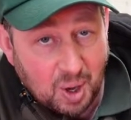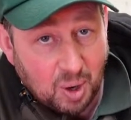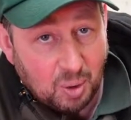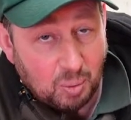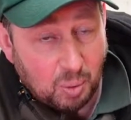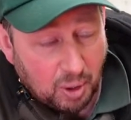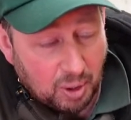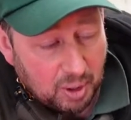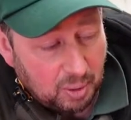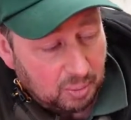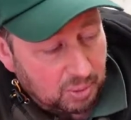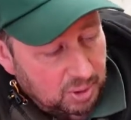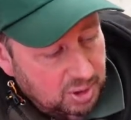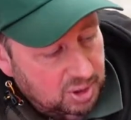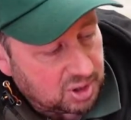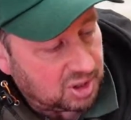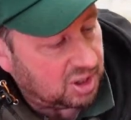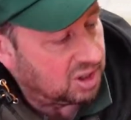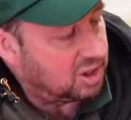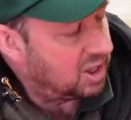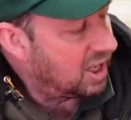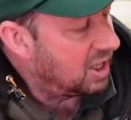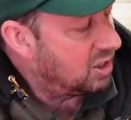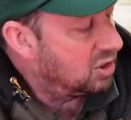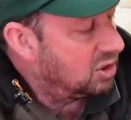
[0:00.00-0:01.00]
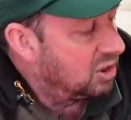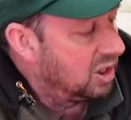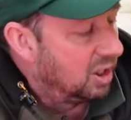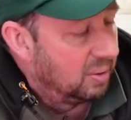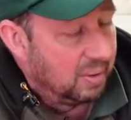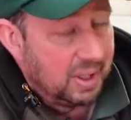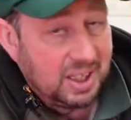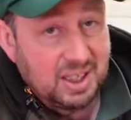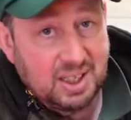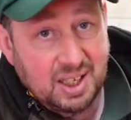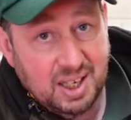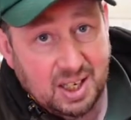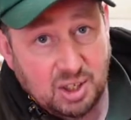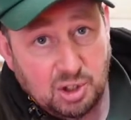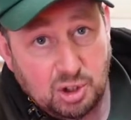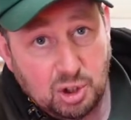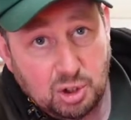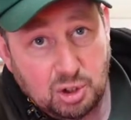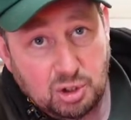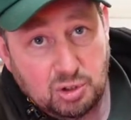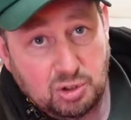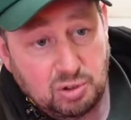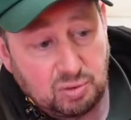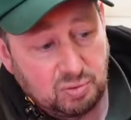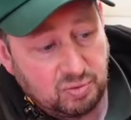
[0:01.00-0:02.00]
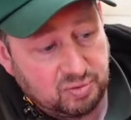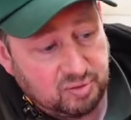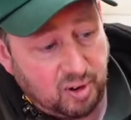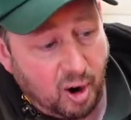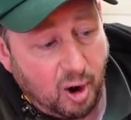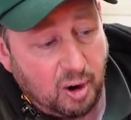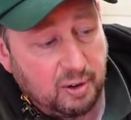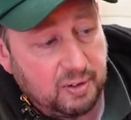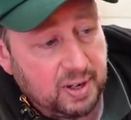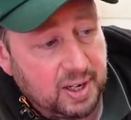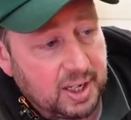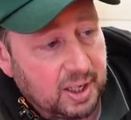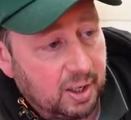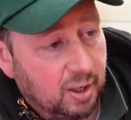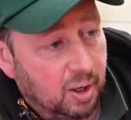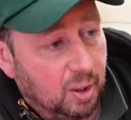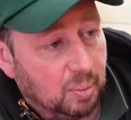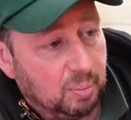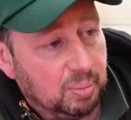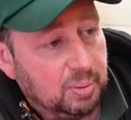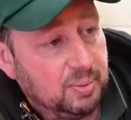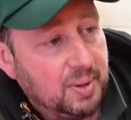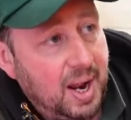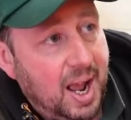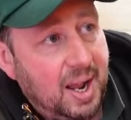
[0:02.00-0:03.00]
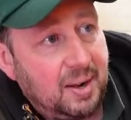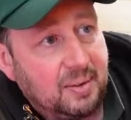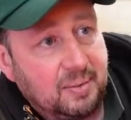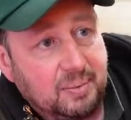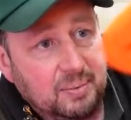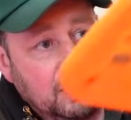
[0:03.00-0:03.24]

what I would suggest doing is just firing it up. Now,